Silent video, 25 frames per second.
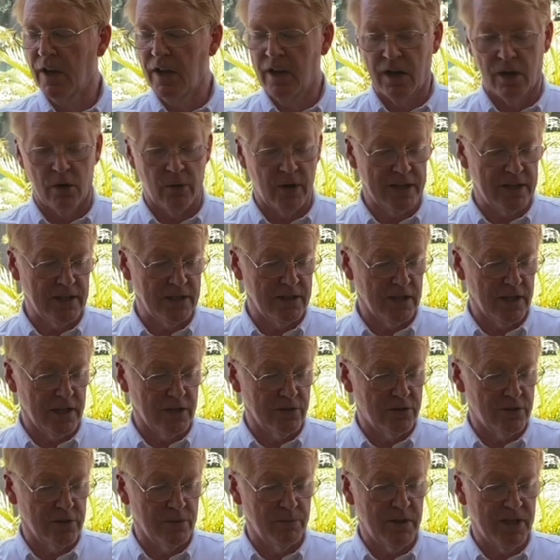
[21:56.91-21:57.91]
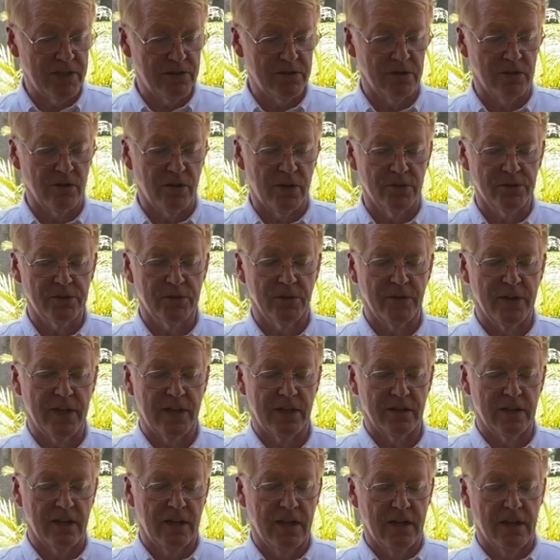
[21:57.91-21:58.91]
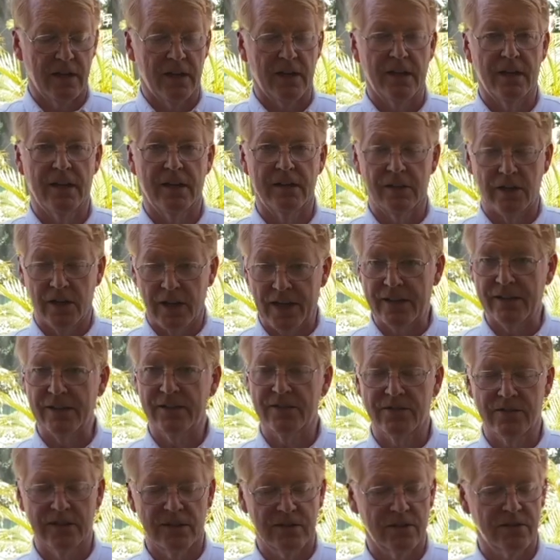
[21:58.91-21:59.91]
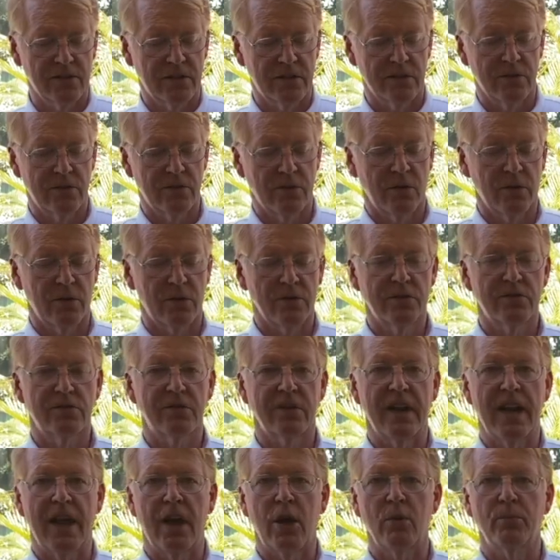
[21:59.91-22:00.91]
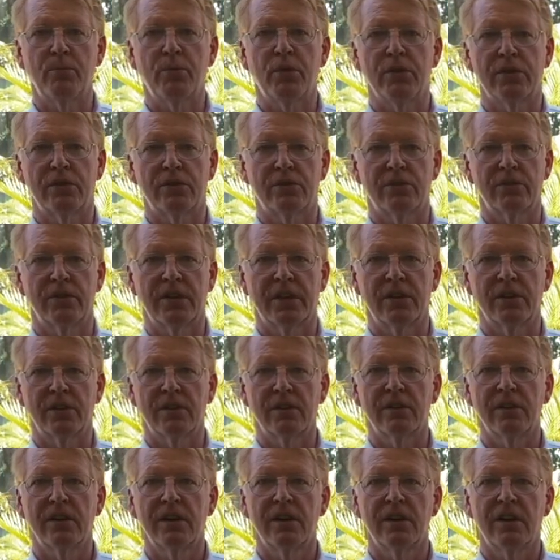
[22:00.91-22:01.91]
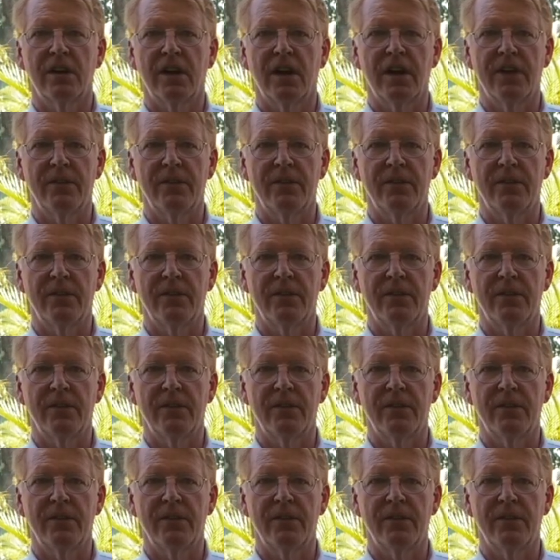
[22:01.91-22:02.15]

Oh, I should mention also that like the signal control, there's an output trigger on